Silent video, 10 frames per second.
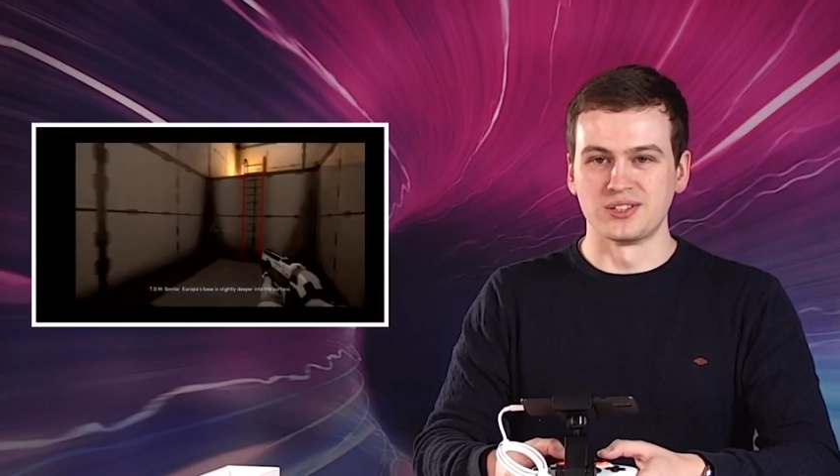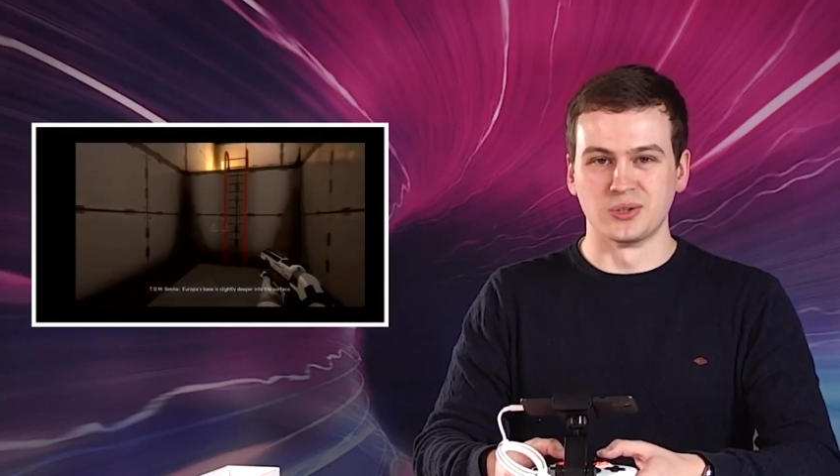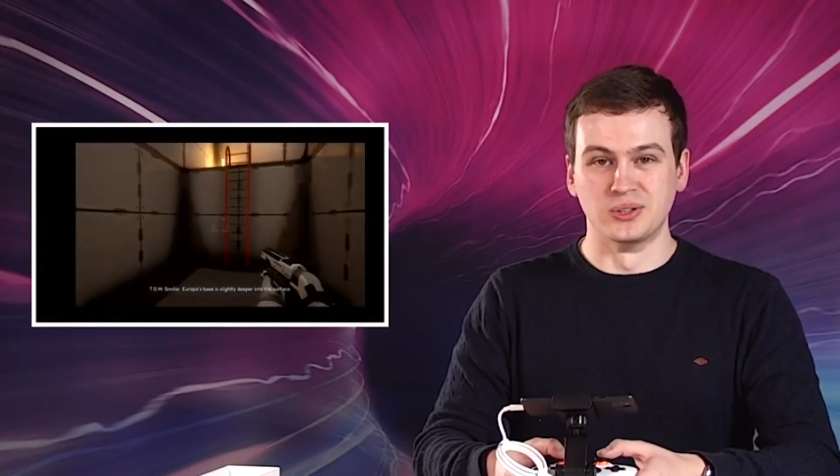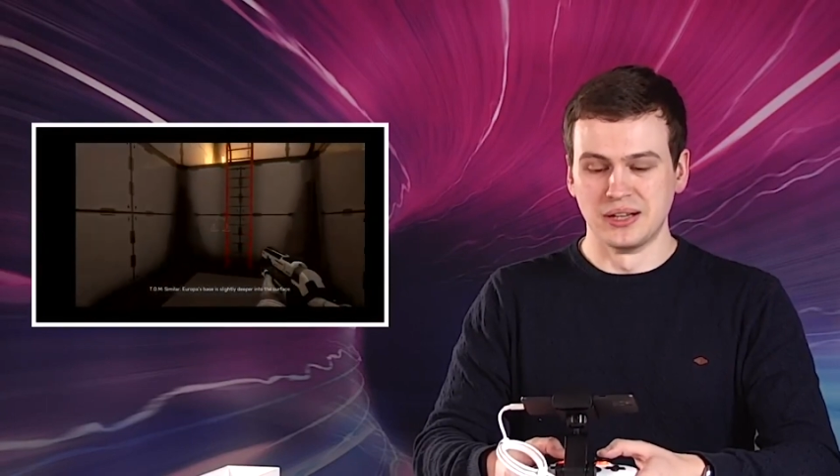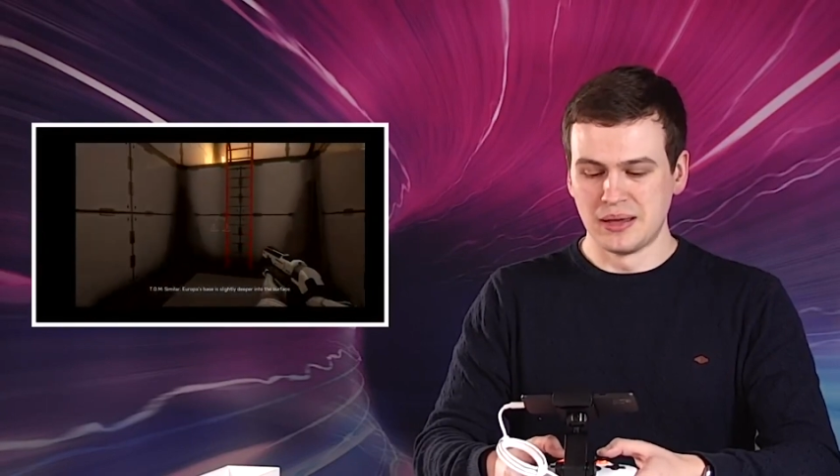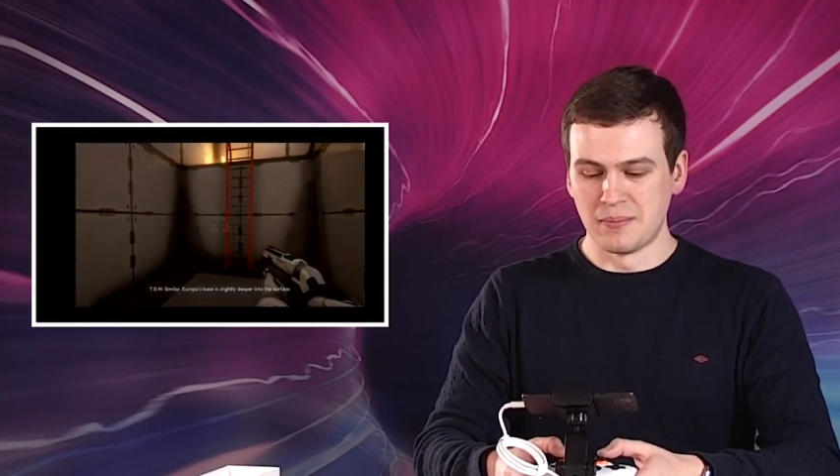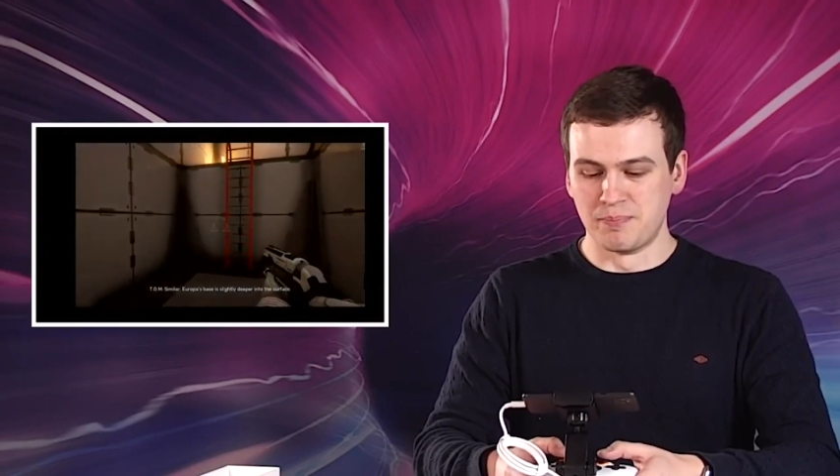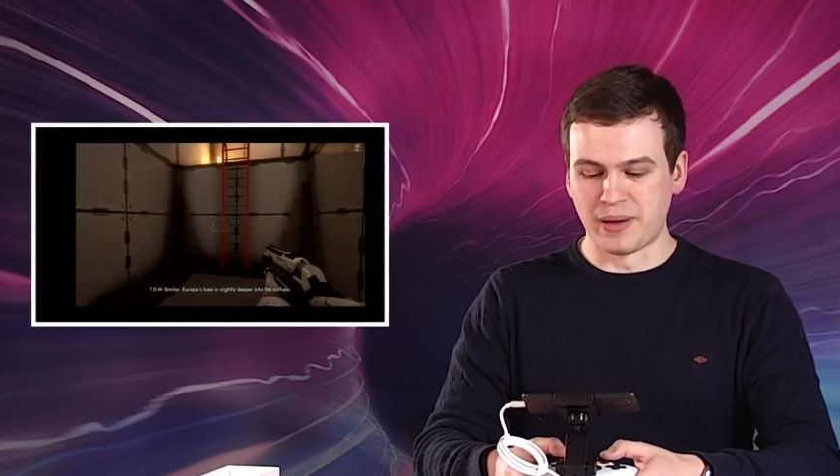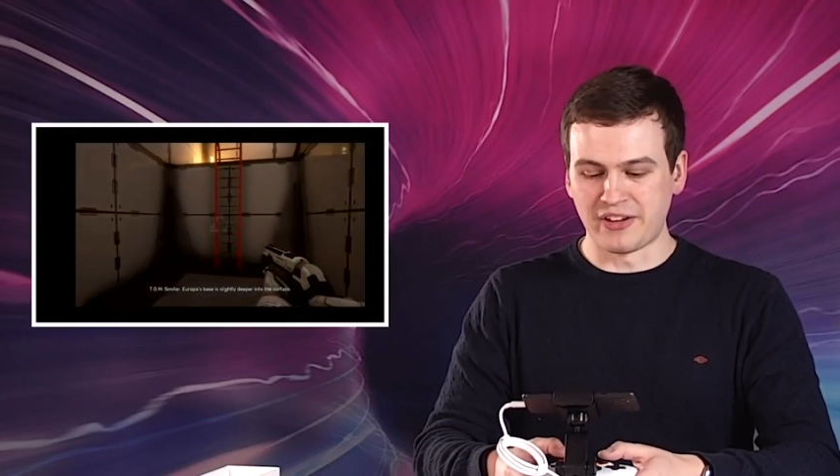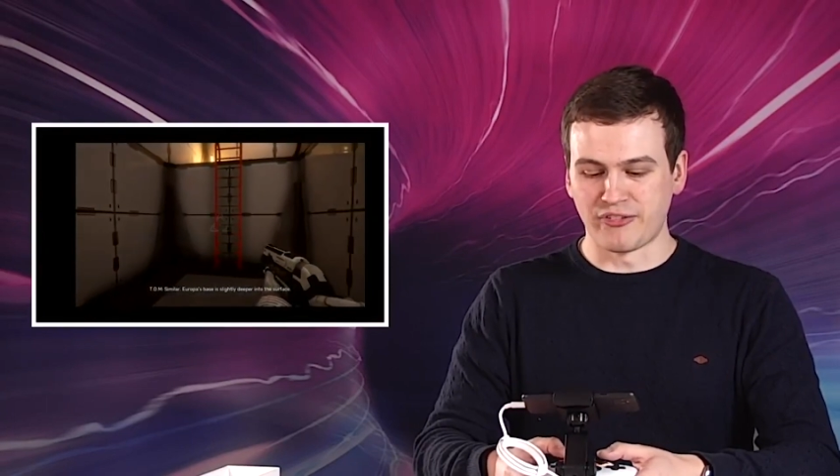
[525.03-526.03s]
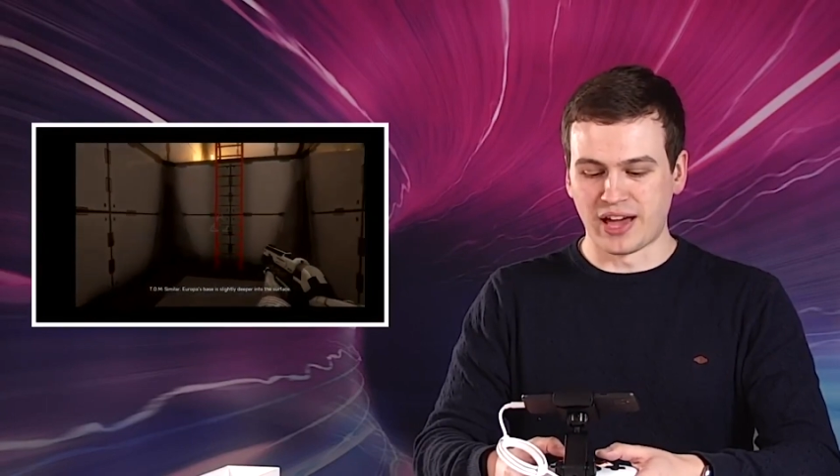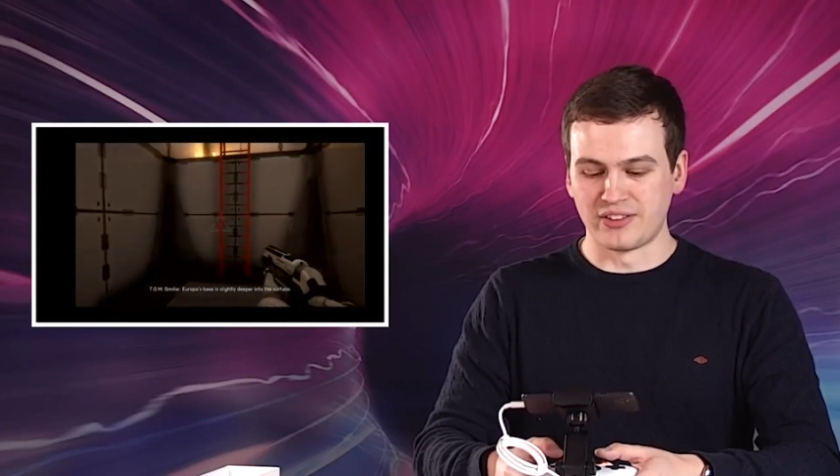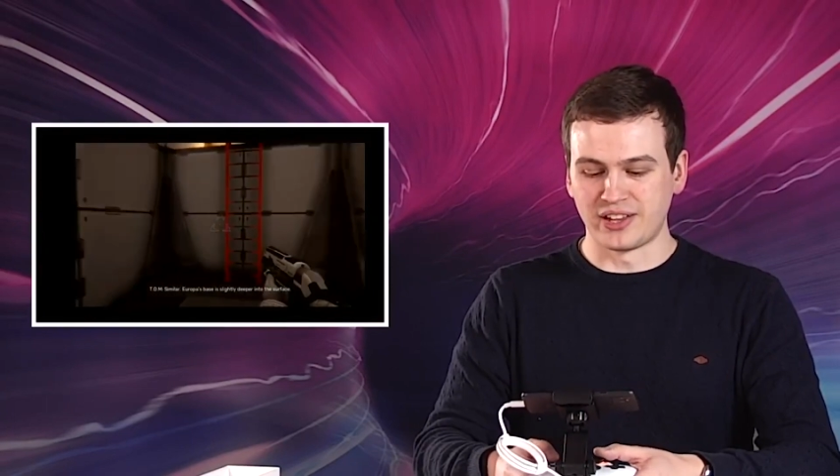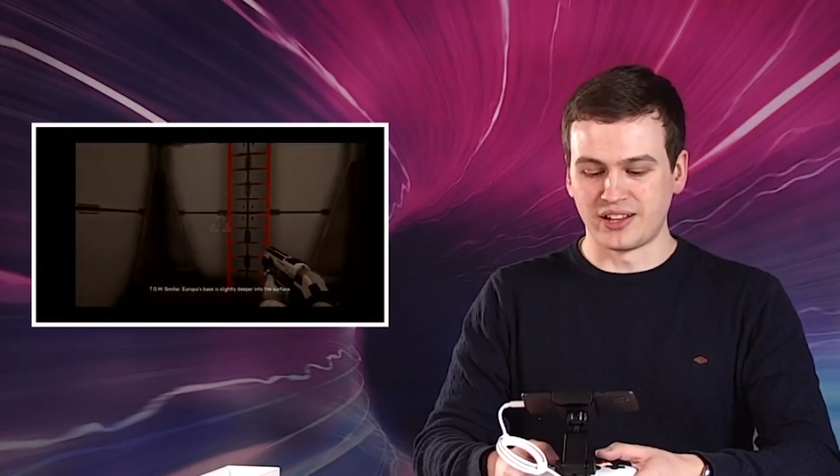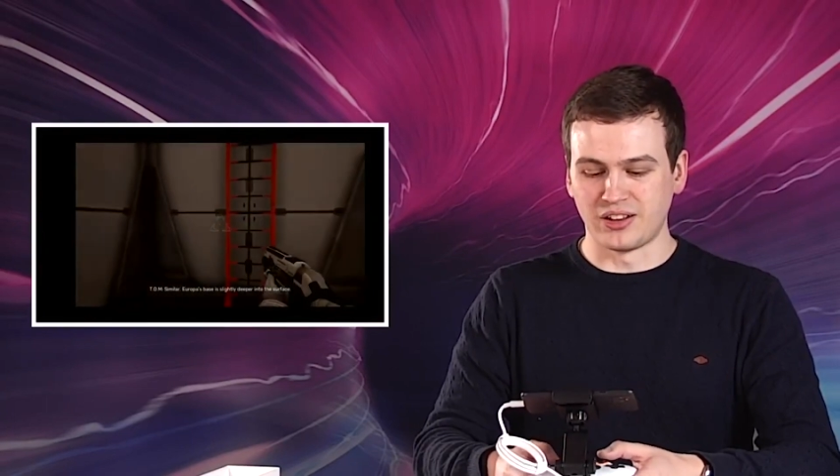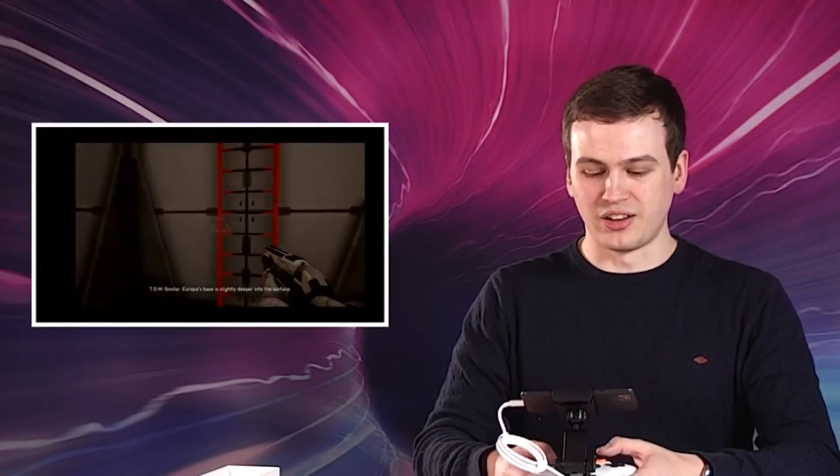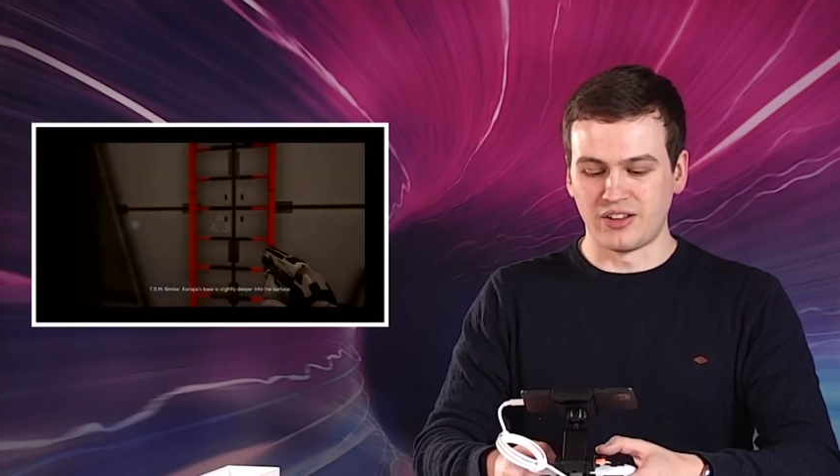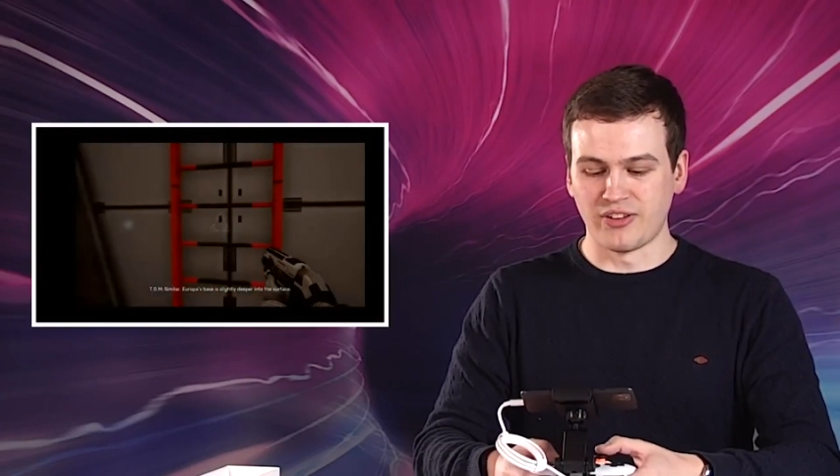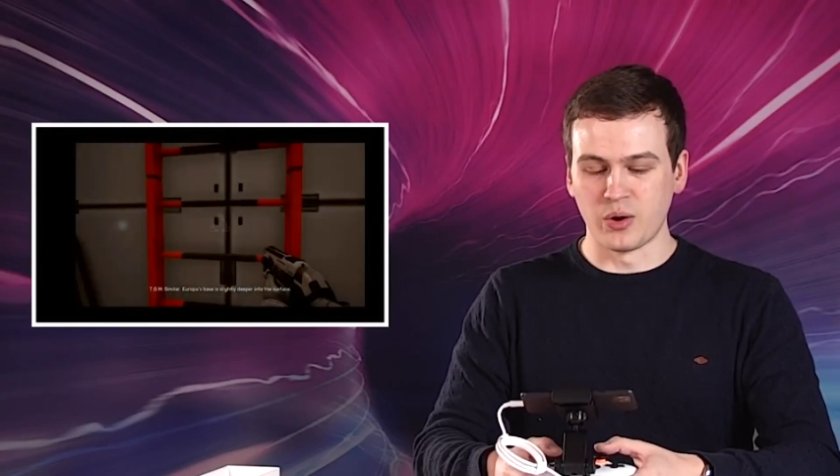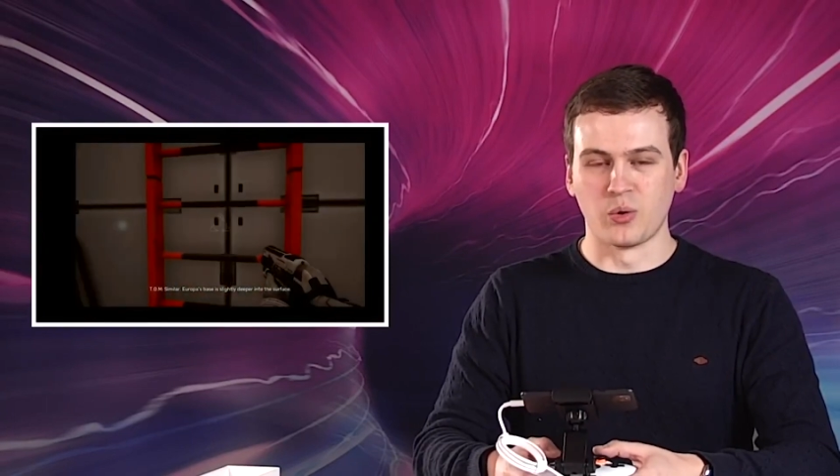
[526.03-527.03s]
So big fan of it,
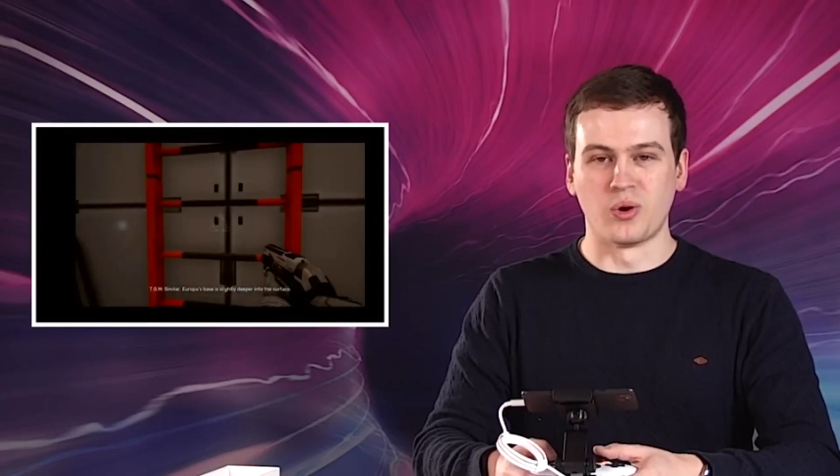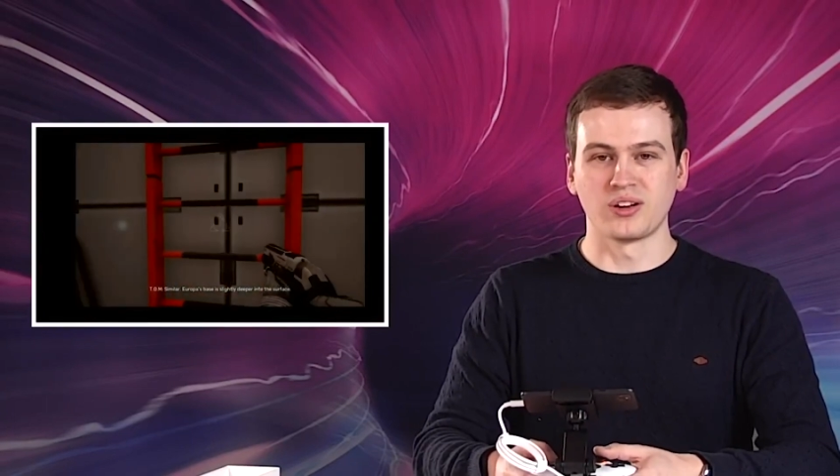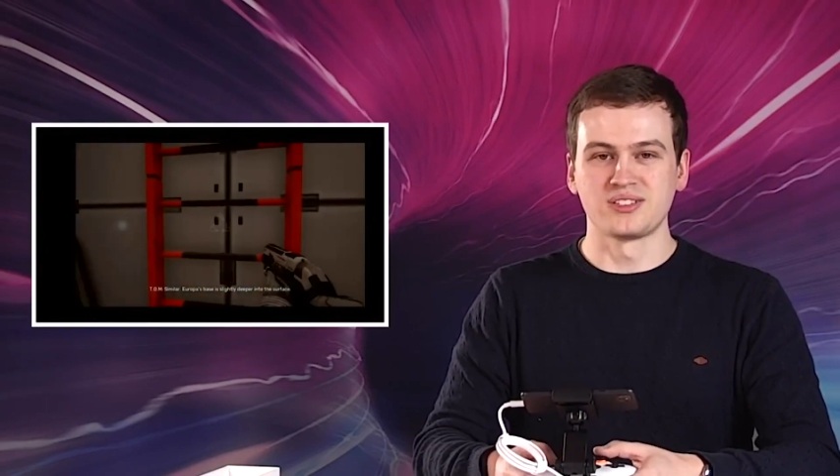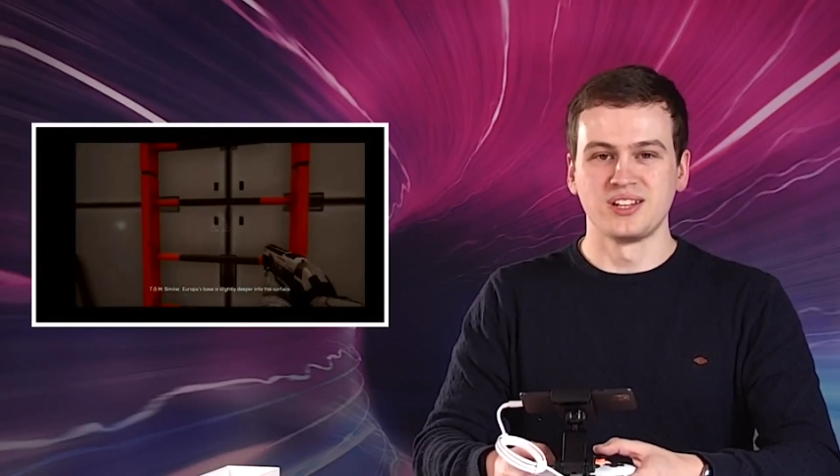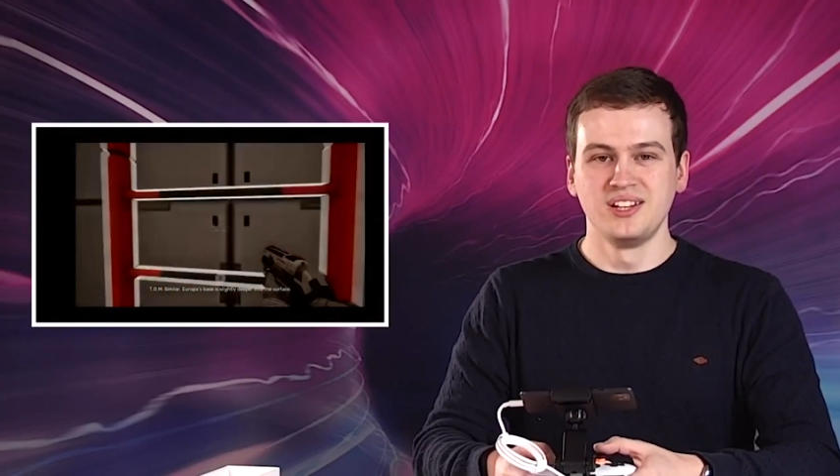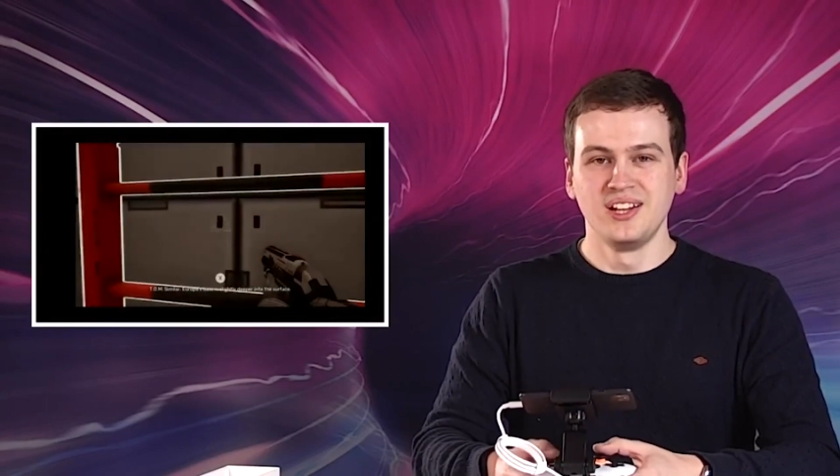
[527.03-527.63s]
love how it works,